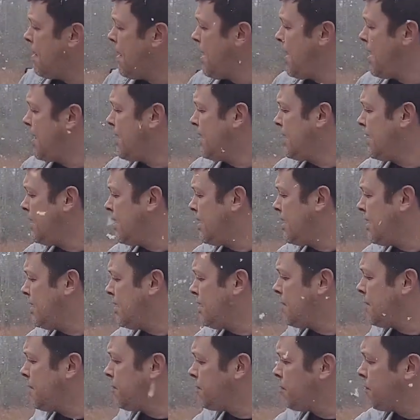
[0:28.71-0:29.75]
And I
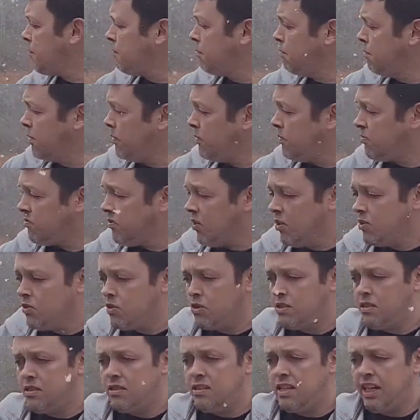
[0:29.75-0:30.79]
um, also
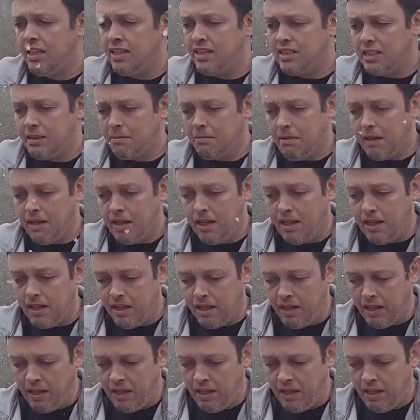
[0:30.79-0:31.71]
stuck in some uh,